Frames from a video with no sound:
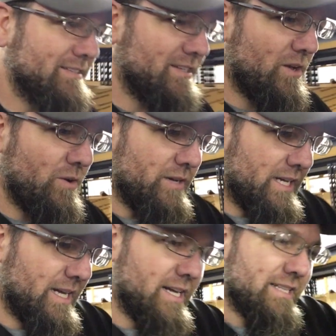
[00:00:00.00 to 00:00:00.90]
So
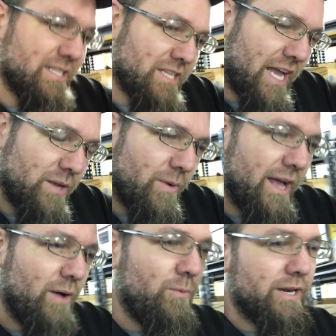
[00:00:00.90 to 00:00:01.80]
uh, that's kind of
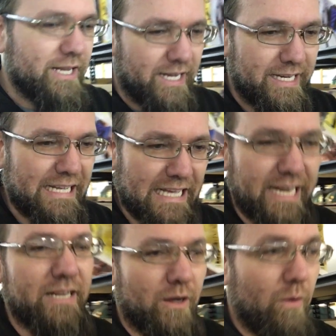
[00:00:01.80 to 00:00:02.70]
why I want to kind of get
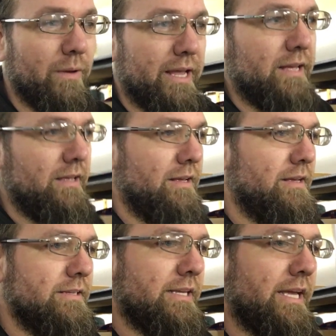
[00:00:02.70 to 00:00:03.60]
it going
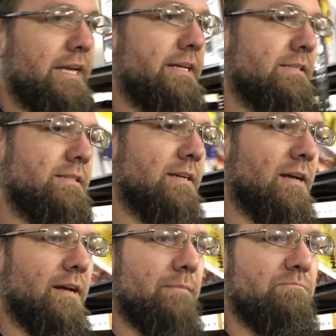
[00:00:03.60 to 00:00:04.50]
and
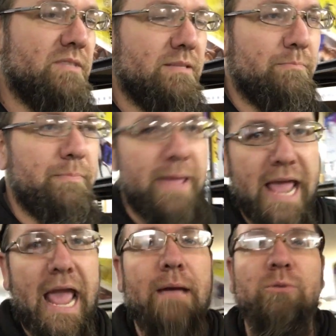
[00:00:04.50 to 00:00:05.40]
uh,
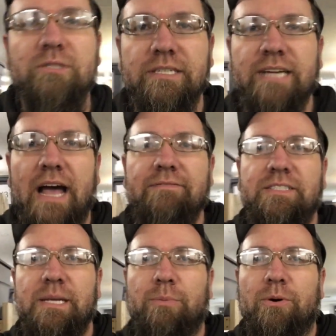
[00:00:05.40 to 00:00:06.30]
be able to dive
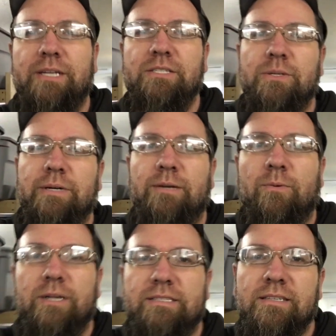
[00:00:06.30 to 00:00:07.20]
deeper into it
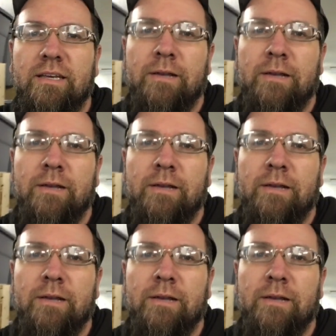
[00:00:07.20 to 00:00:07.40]
once